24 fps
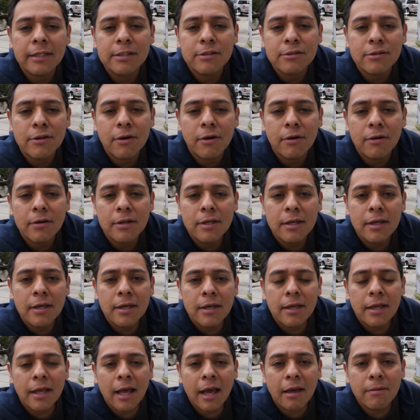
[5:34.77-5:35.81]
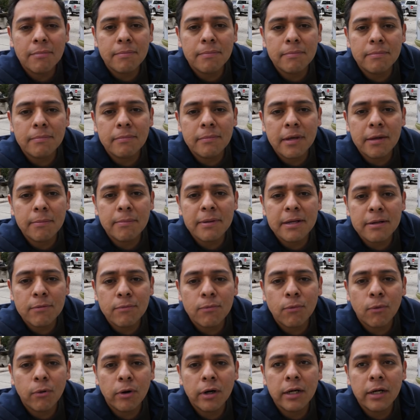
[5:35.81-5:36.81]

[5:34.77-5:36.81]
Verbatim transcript: And so I've, they've been